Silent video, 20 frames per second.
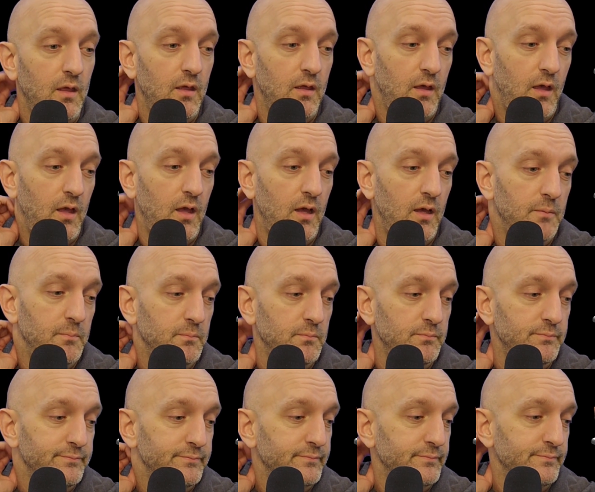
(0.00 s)

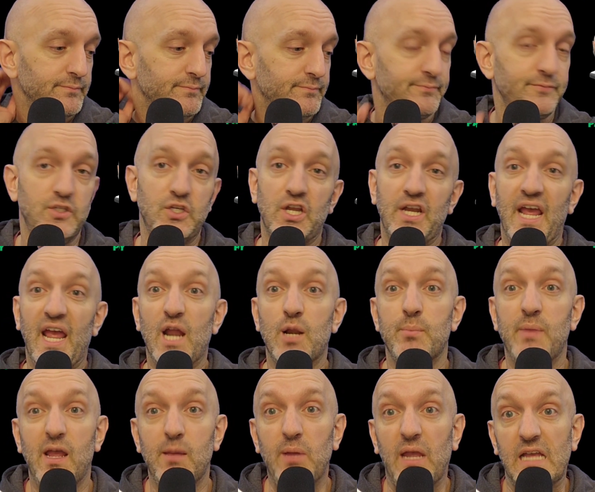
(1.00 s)
Could have had a
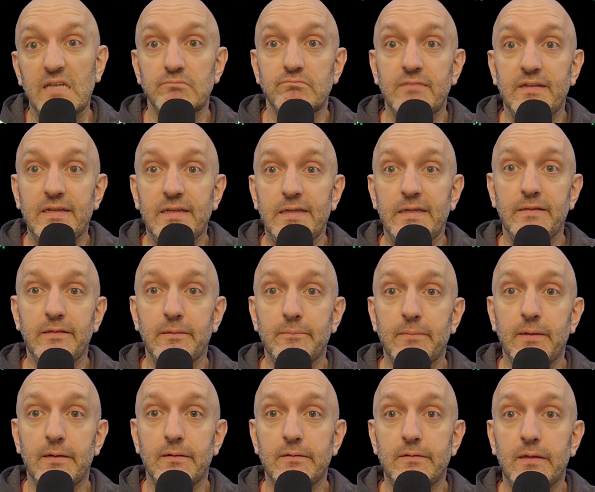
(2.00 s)
baby in the
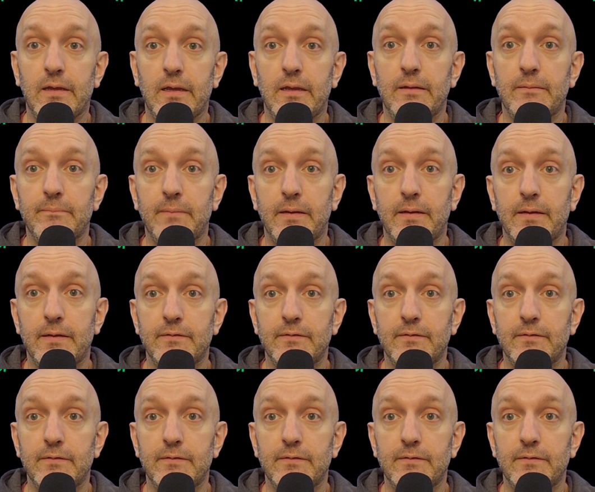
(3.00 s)
amount of time